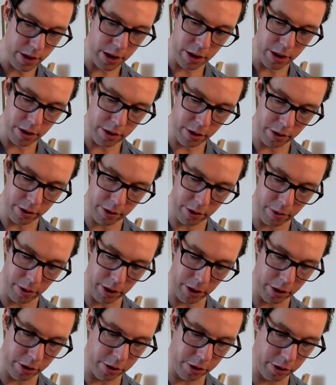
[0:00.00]
just so I
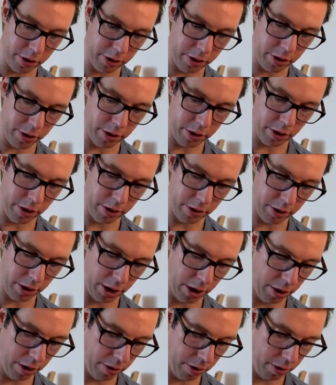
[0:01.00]
can chuck the onion
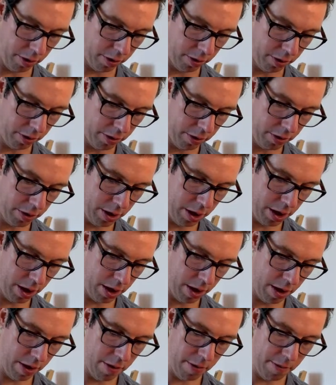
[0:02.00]
skin on.
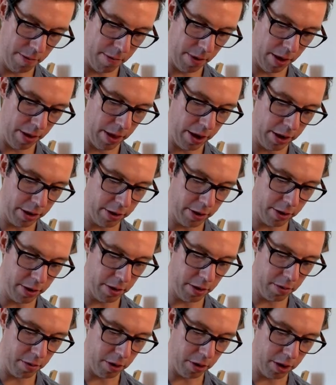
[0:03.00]
And then to
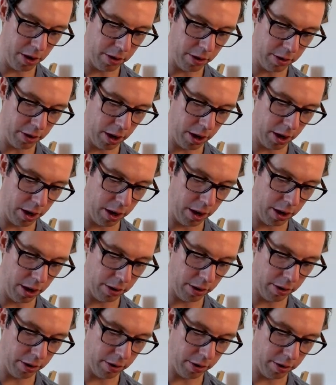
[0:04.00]
do onion skin in
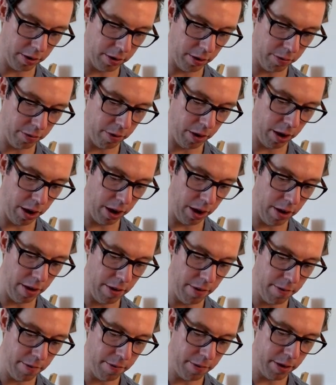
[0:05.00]
this software,
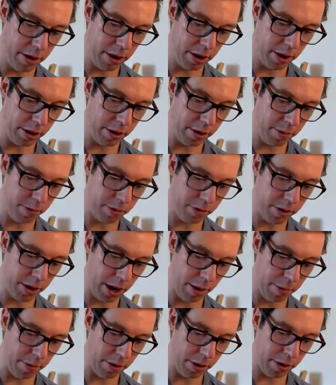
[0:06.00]
you can double
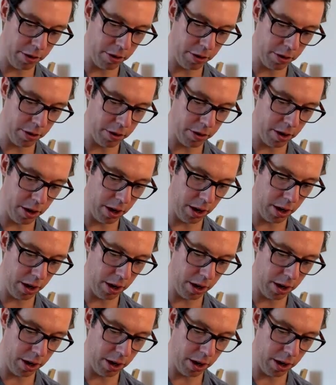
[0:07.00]
tap and adjust the